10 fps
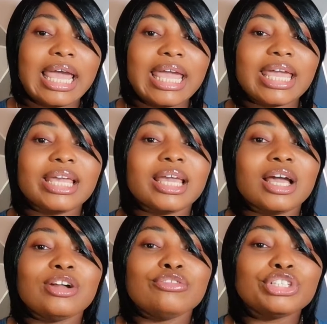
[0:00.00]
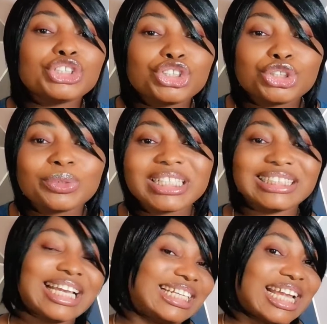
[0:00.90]
a
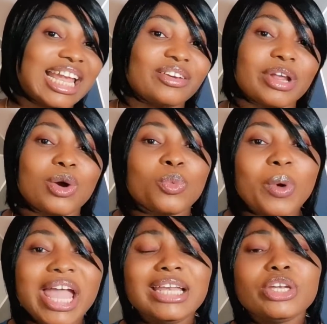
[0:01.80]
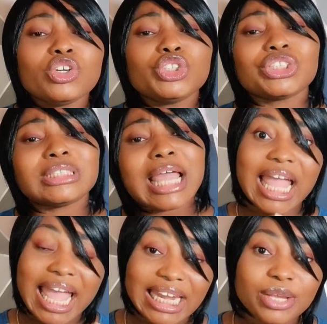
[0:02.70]
restricted area where not just
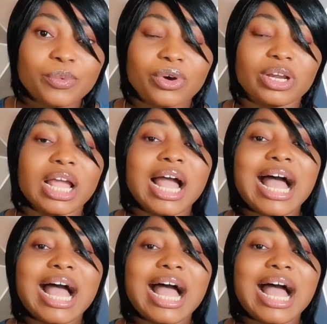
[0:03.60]
anyone